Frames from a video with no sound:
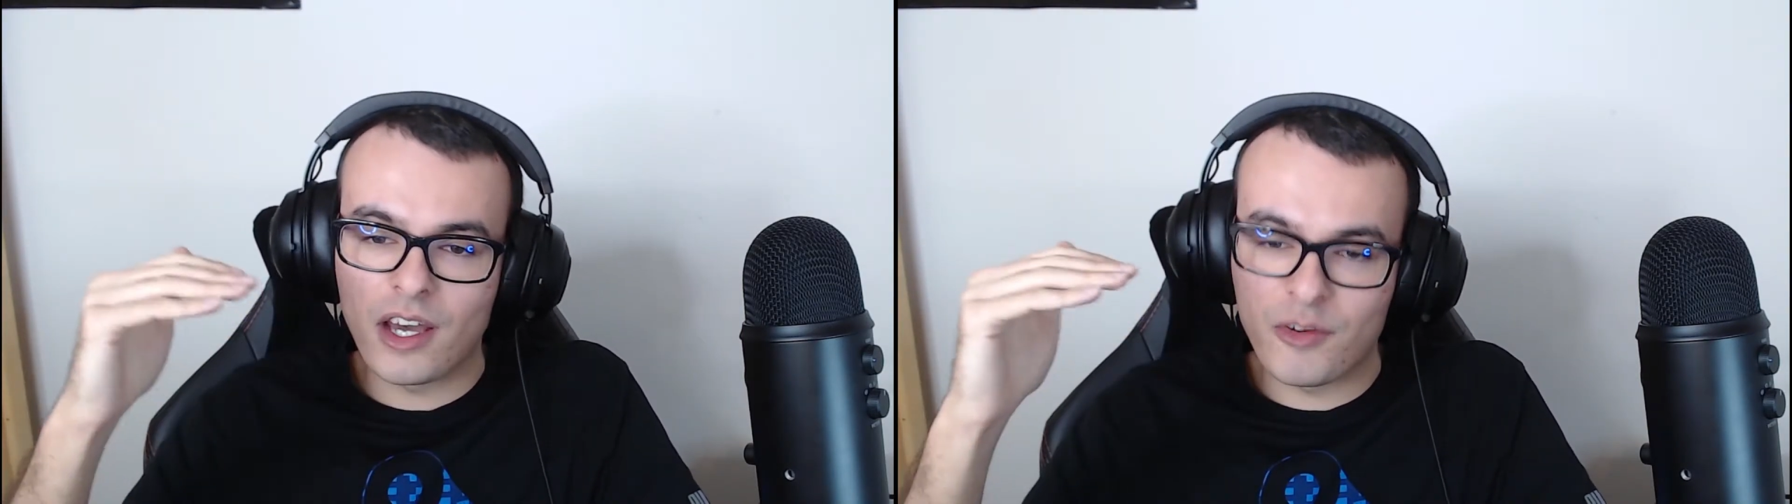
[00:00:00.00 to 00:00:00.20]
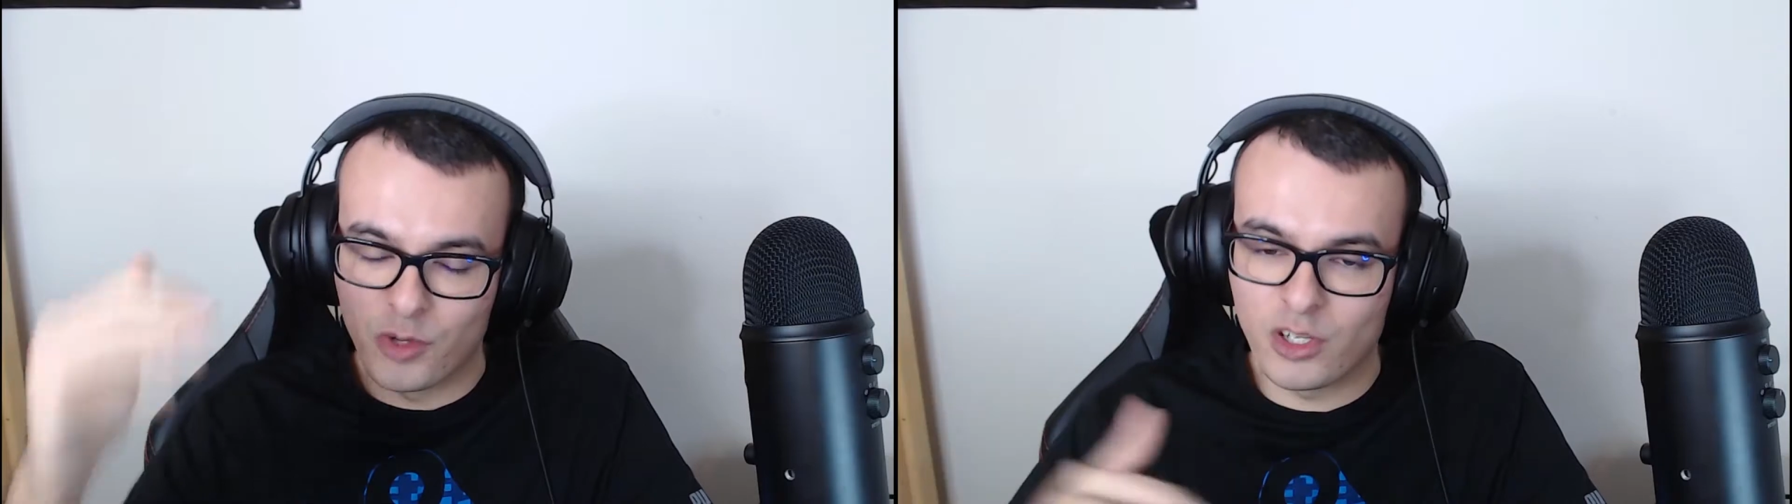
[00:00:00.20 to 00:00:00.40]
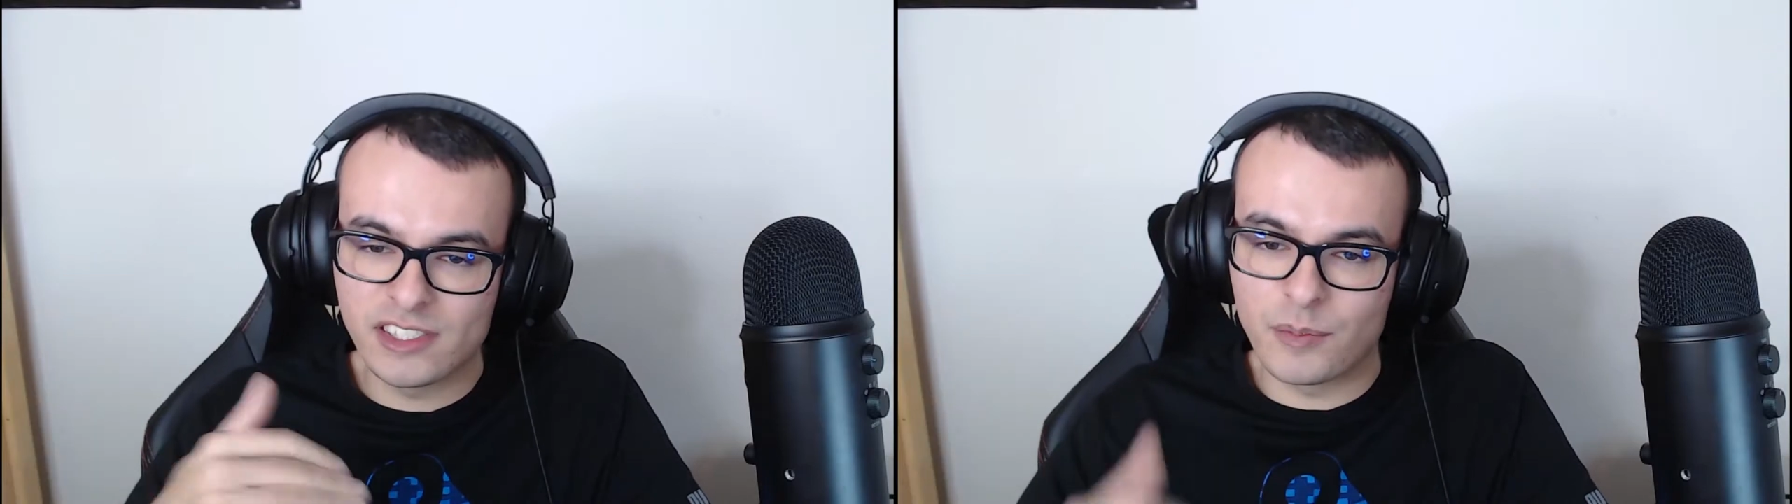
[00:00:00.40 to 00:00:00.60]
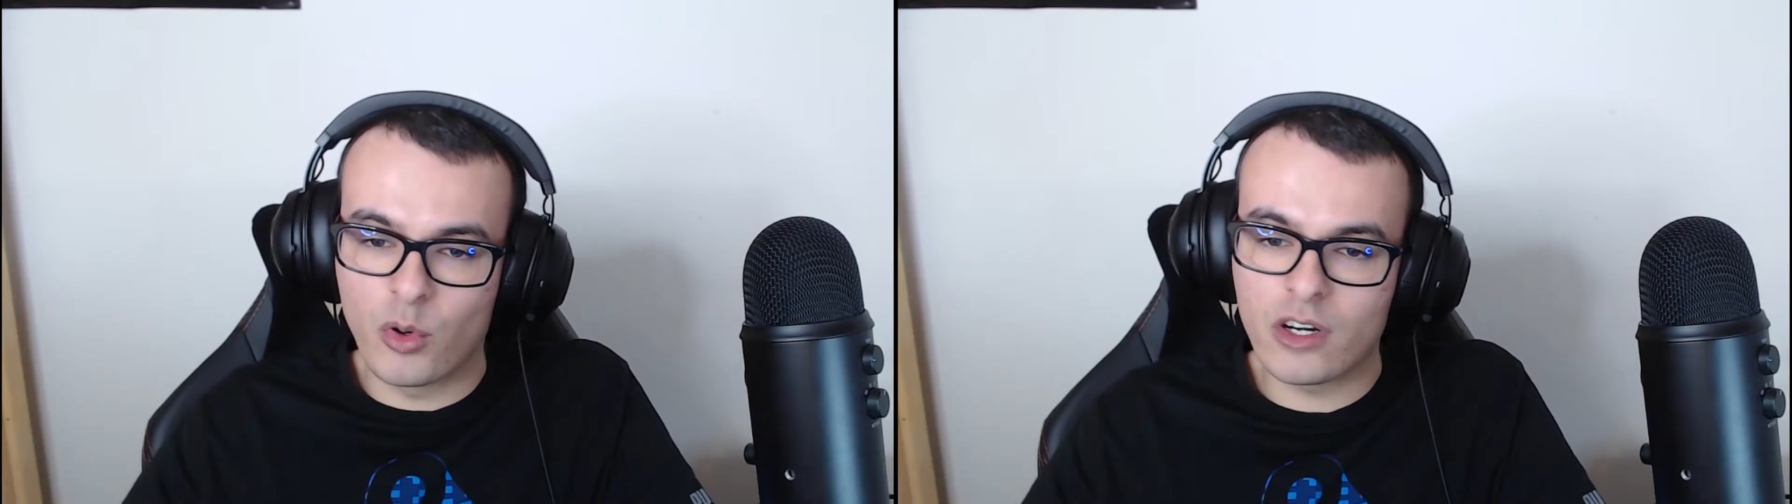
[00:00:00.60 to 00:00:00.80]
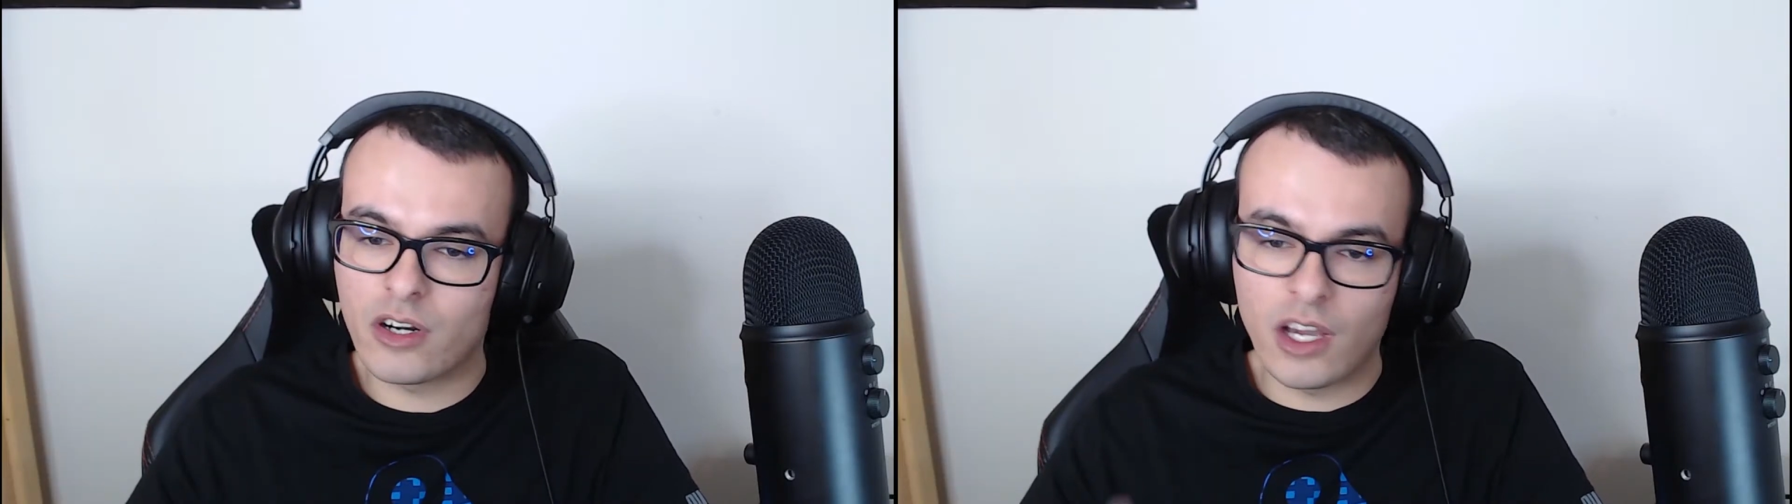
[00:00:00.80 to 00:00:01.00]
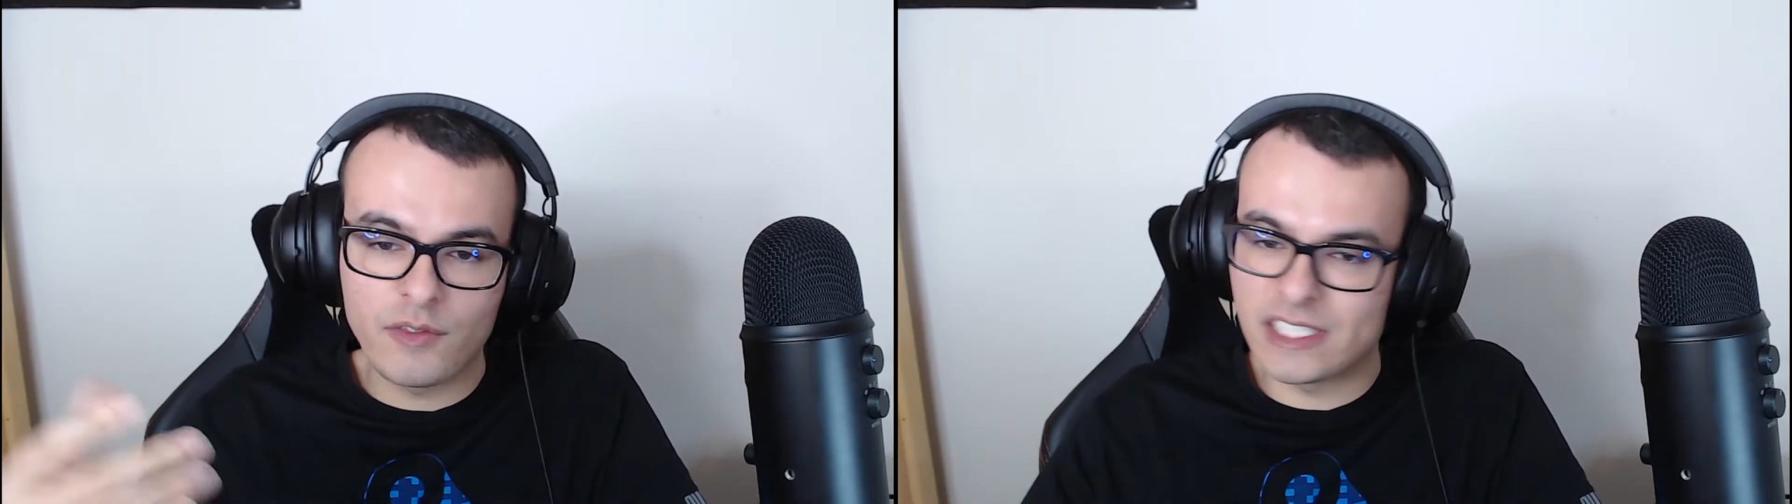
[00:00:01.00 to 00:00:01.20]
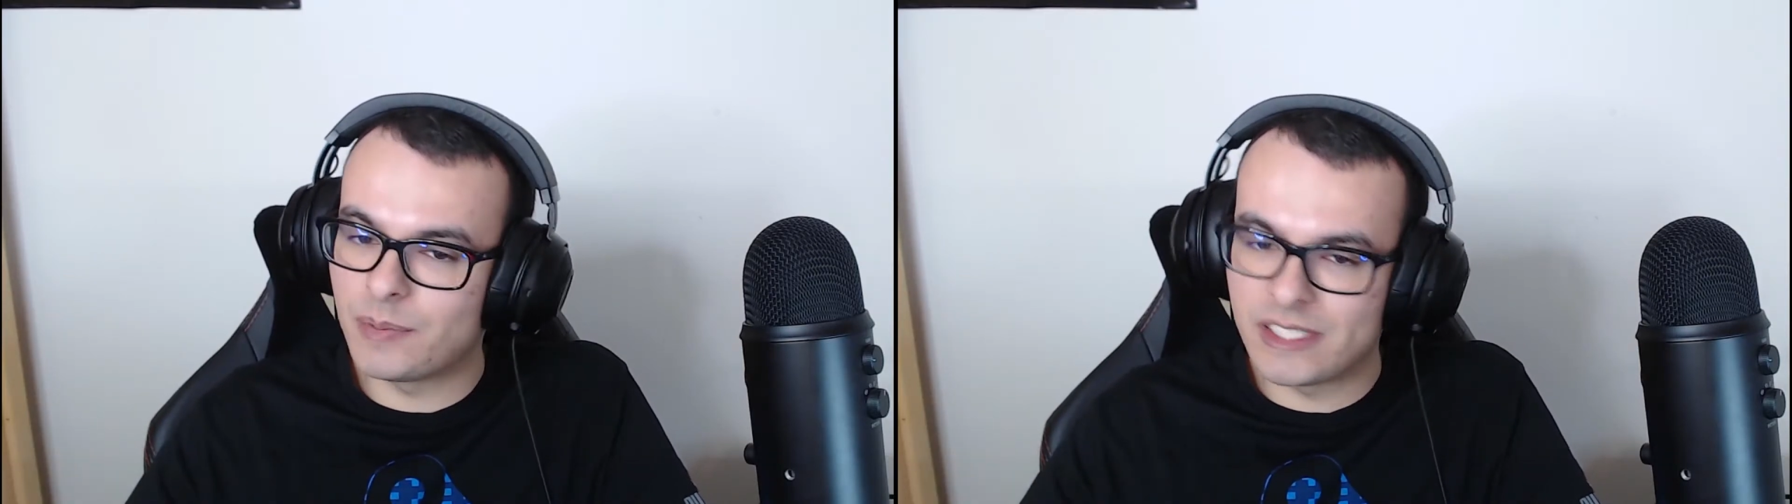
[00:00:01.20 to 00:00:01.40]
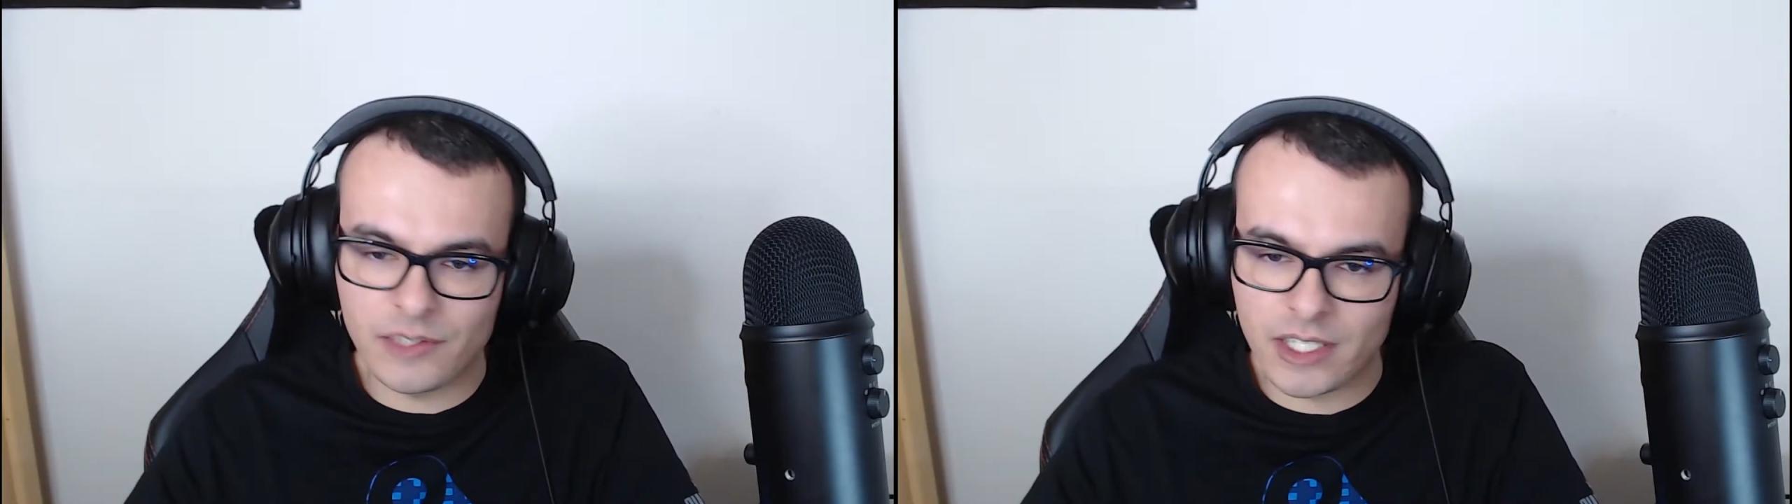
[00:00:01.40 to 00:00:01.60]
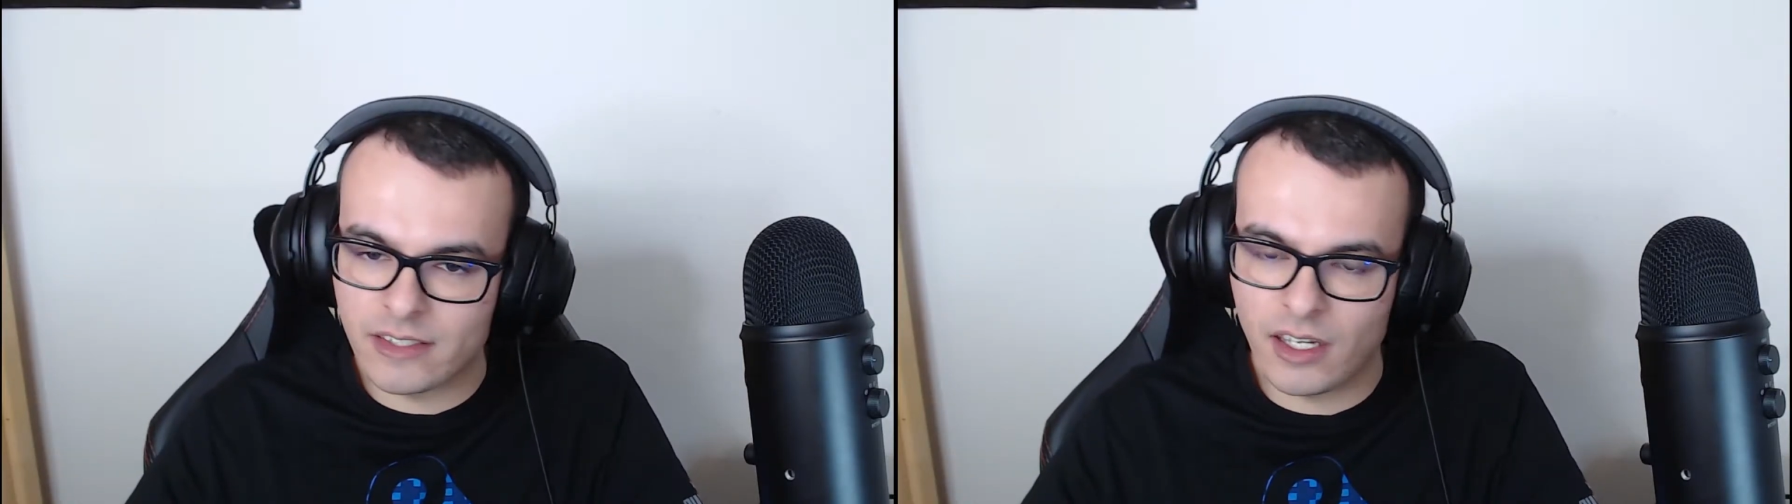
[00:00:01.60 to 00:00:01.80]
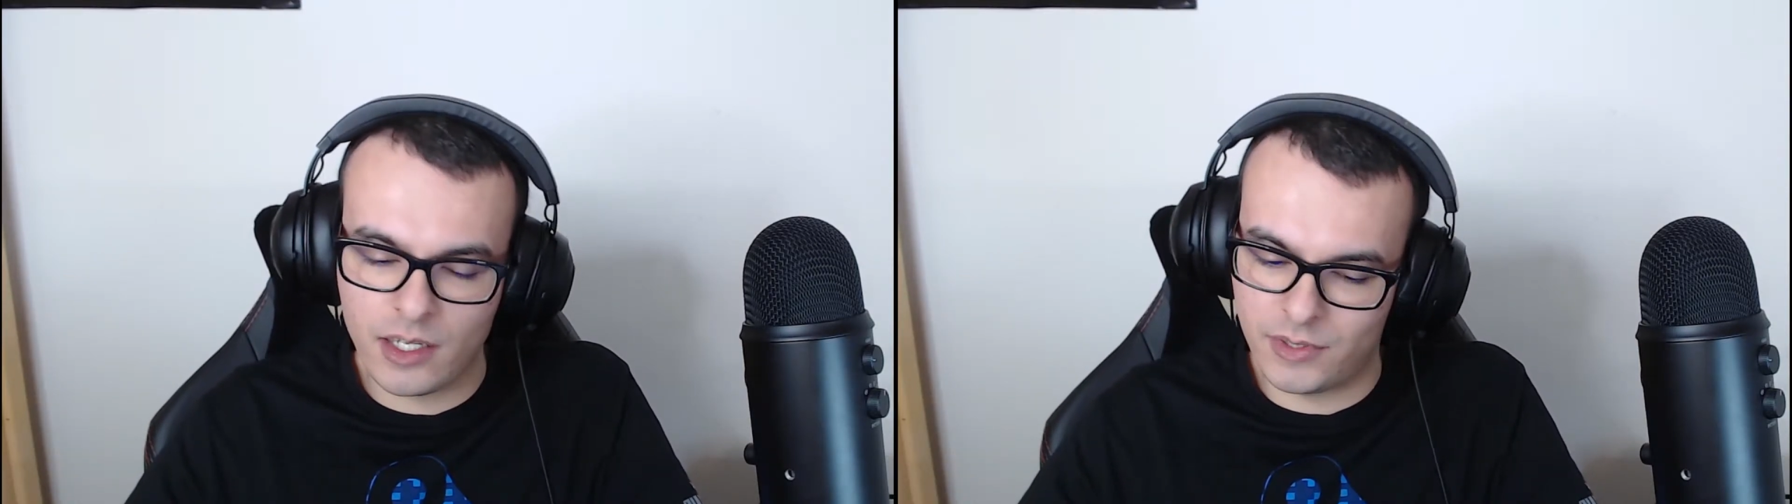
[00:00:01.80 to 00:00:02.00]
full art supporter of a specific
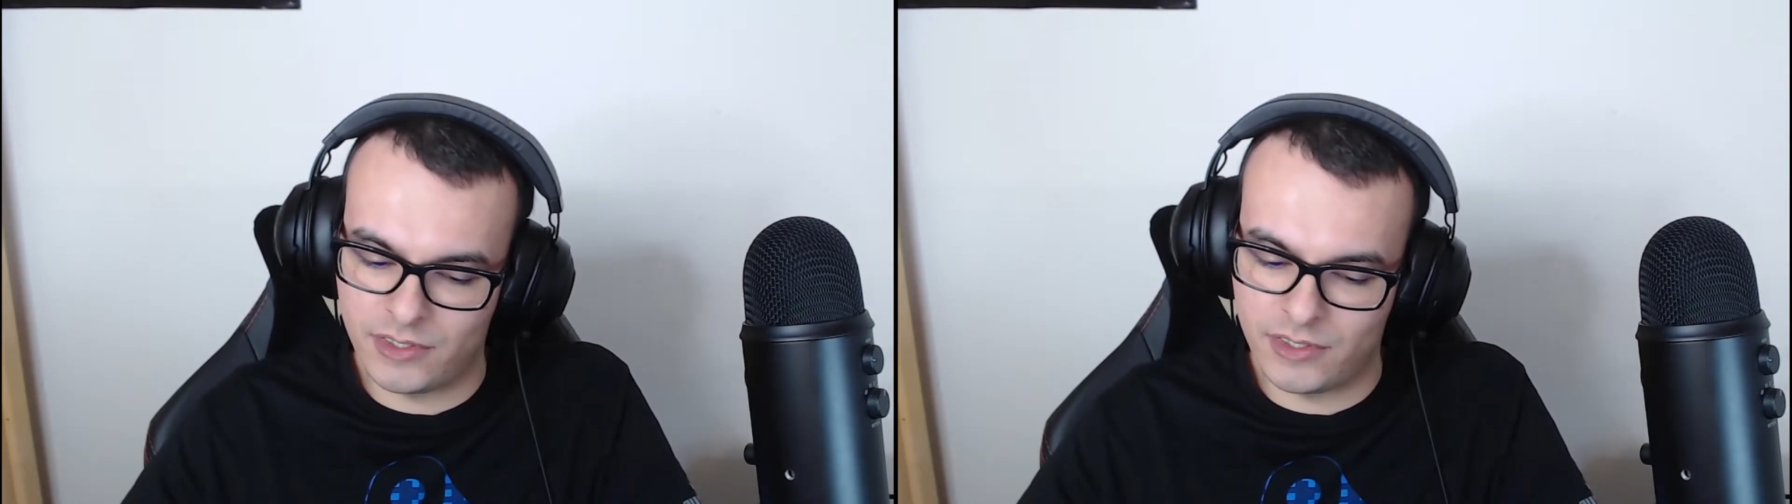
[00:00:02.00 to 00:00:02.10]
type.